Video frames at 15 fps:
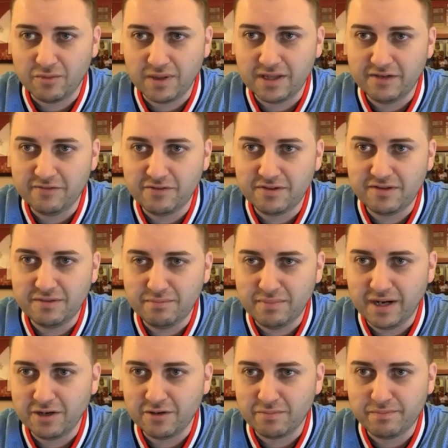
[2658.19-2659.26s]
We'd love to see
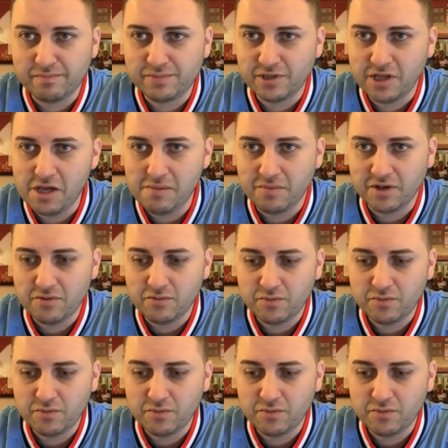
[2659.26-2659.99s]
Bader play, but